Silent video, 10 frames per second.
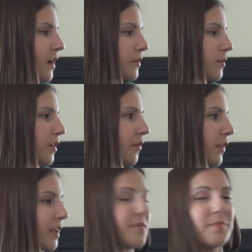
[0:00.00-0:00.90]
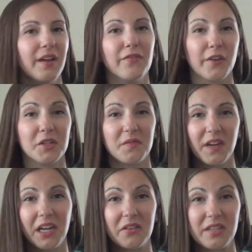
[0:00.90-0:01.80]
That was one of like my first
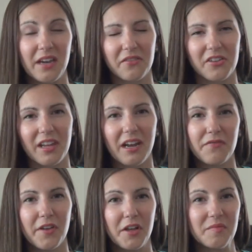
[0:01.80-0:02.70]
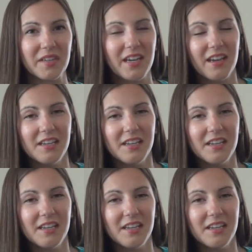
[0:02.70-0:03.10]
videos ever that I filmed.